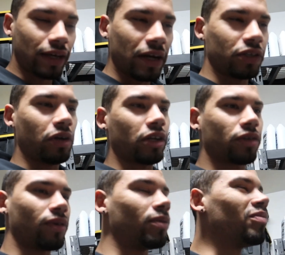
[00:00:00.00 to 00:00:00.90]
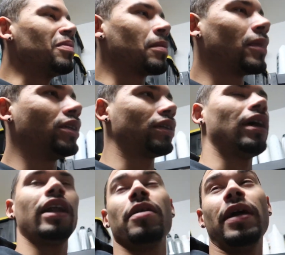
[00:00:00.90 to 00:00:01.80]
it's kind of stressful. It's
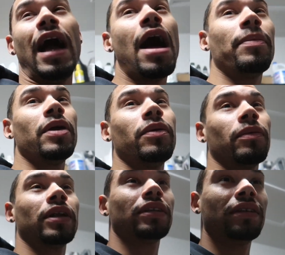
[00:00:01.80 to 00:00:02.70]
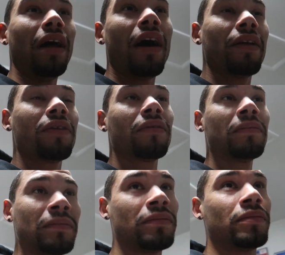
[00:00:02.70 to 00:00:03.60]
exciting. I'll be happy when this is done.
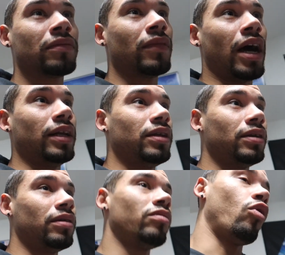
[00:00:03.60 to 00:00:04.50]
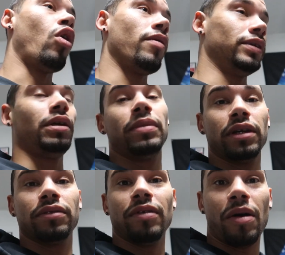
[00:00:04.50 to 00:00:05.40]
Not, well, obviously
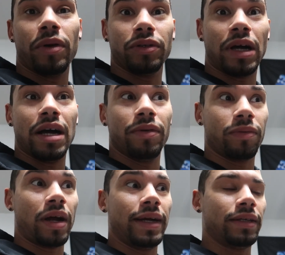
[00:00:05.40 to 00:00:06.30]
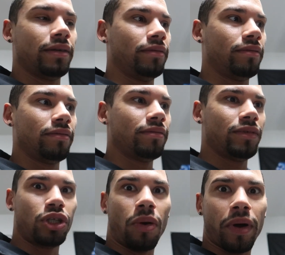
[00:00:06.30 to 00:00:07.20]
because I want to drive and race and
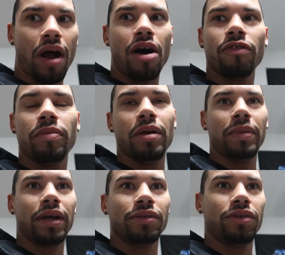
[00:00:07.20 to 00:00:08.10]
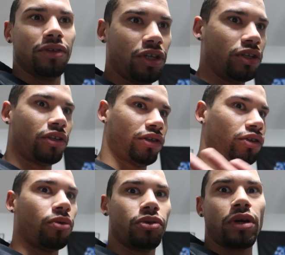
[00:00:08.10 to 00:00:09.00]
show it off, but because this shit's just
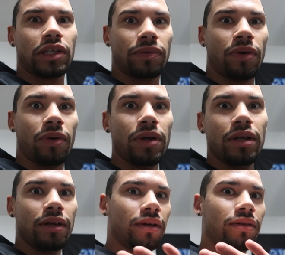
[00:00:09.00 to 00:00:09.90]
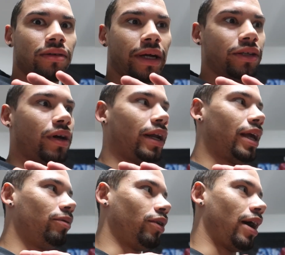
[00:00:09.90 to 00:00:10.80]
so stressful. Like trying to
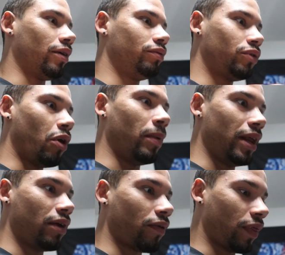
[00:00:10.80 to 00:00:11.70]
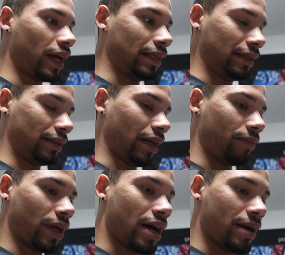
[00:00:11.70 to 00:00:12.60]
keep track of so many different things at the
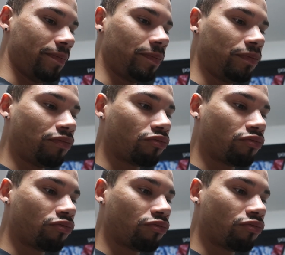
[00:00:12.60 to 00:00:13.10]
same time.